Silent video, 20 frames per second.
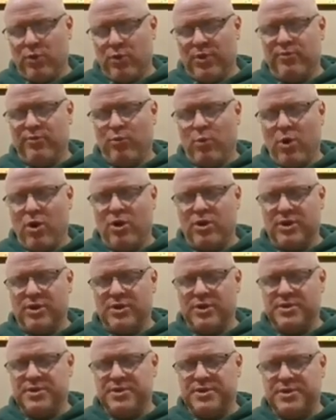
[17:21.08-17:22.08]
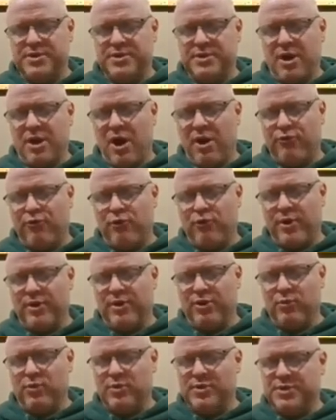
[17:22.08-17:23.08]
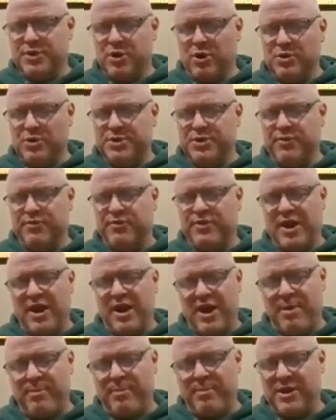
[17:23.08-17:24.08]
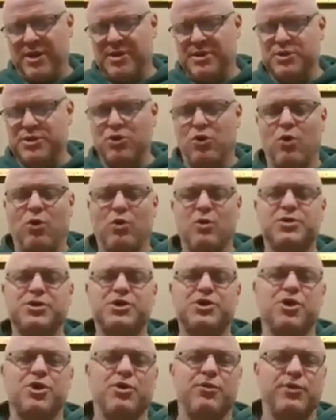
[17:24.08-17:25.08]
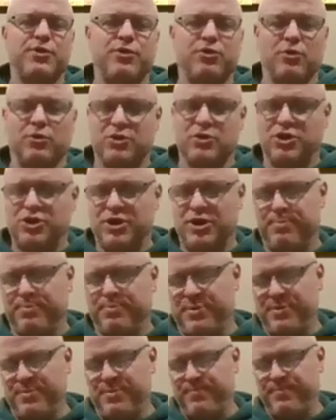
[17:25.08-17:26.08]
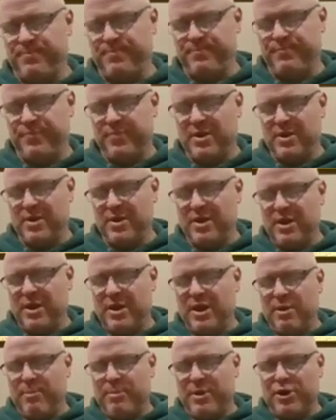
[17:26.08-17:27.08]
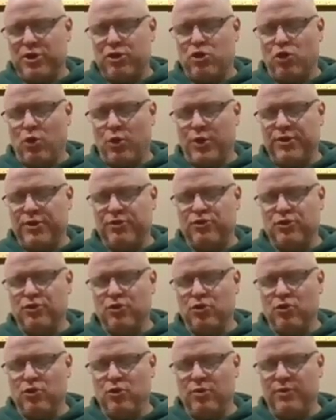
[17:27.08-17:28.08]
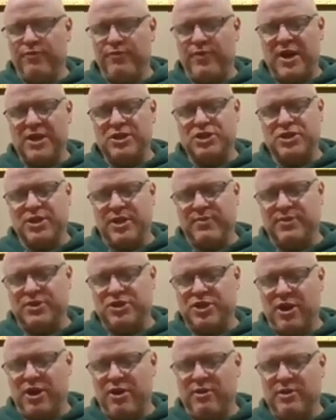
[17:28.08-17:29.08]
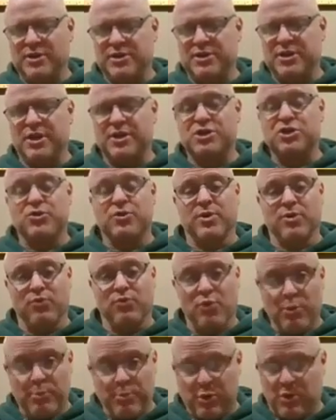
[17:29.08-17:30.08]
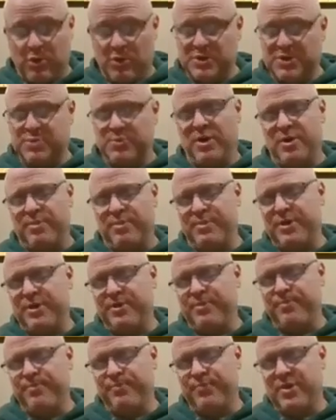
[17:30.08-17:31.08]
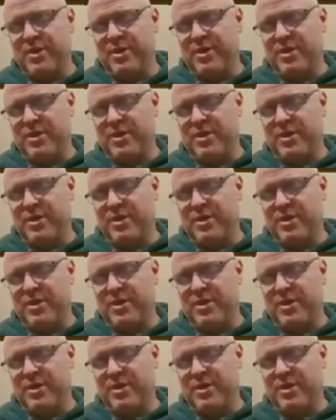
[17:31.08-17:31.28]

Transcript: fruitive workers, offering the results of karma is called servitorship. But according to Vaishnavacharyas like Srila Rupa Goswami,